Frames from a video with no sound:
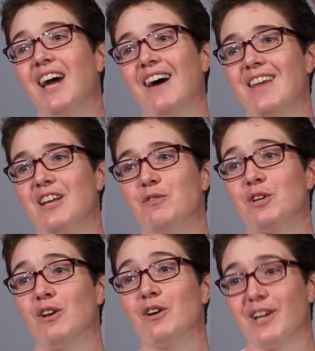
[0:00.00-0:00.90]
and then you
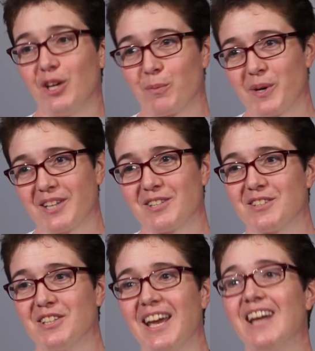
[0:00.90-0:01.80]
could look at your
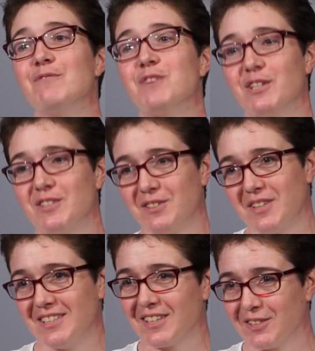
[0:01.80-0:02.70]
predictions at the end versus
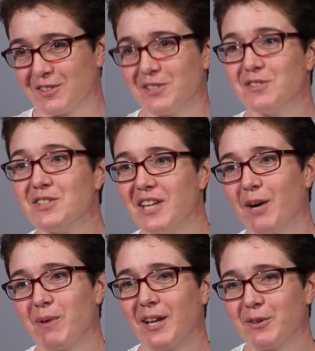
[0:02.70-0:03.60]
these answers and see
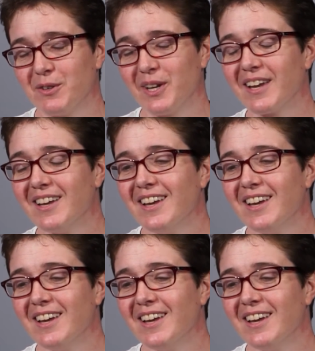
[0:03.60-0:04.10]
how well you're doing.